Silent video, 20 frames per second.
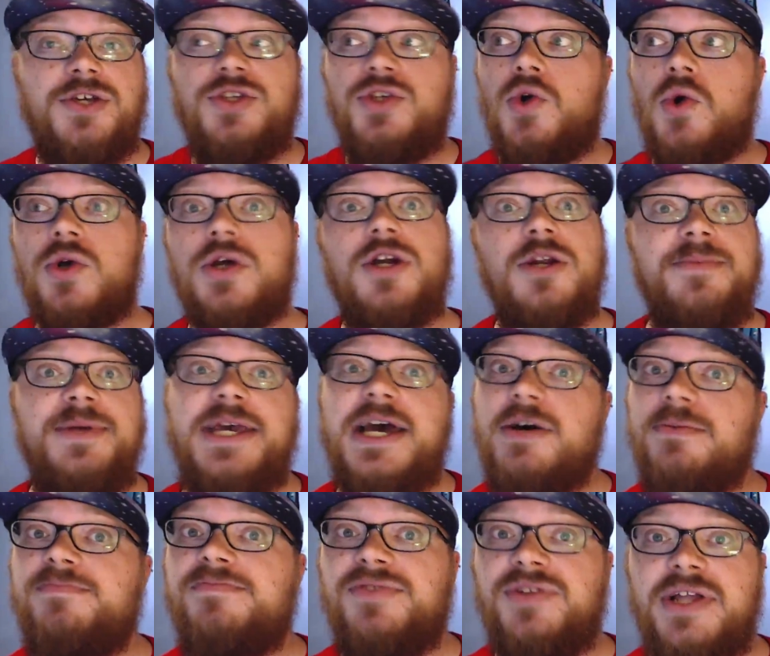you're going to be
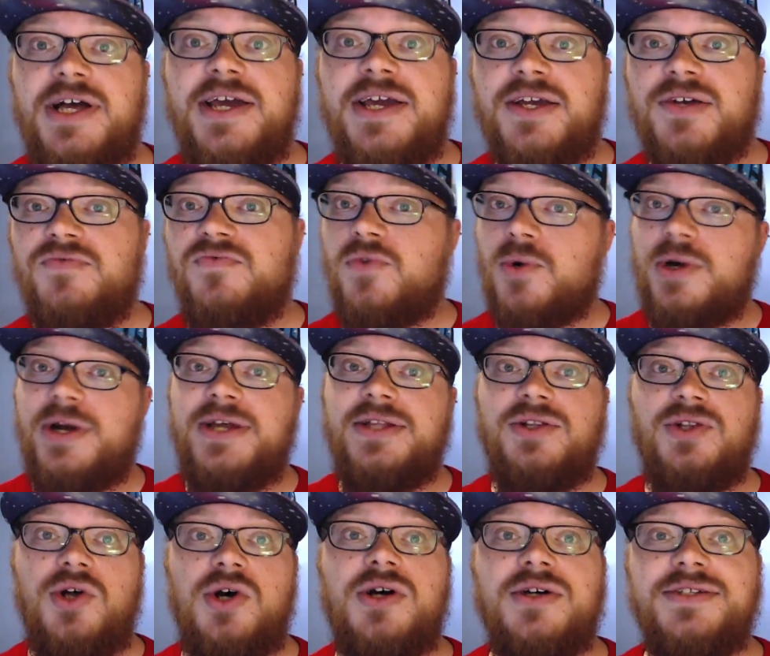out playing for a
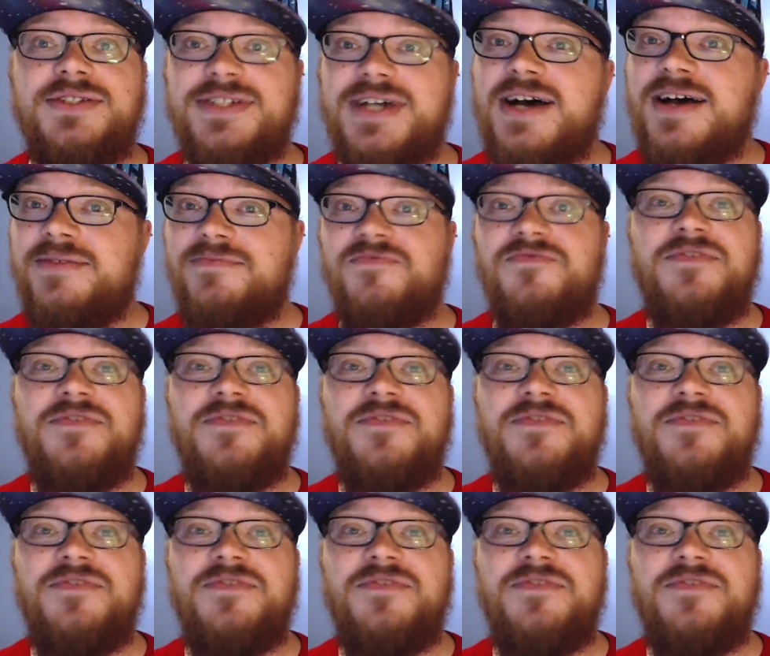long time,